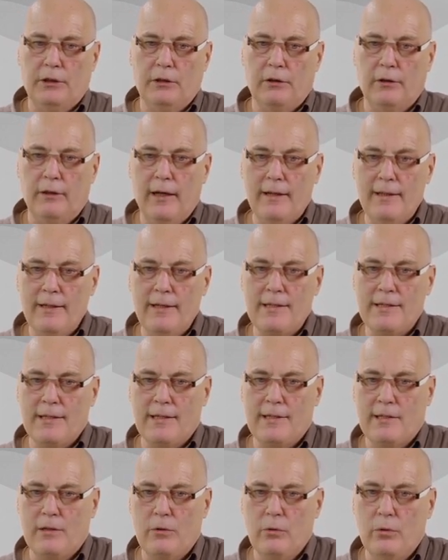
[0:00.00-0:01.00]
So nothing is
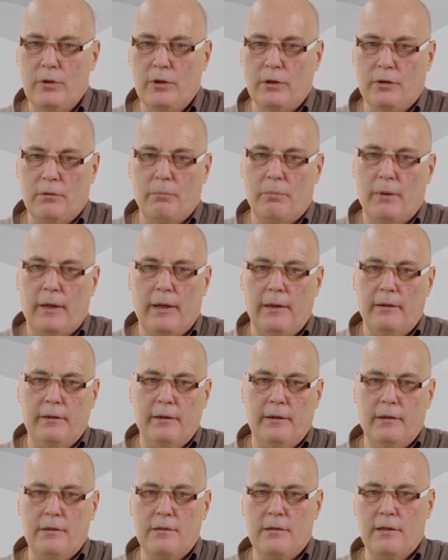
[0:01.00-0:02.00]
excluded by
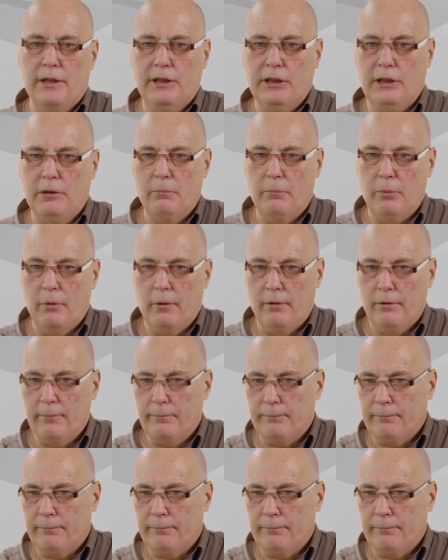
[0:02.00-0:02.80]
the selection path.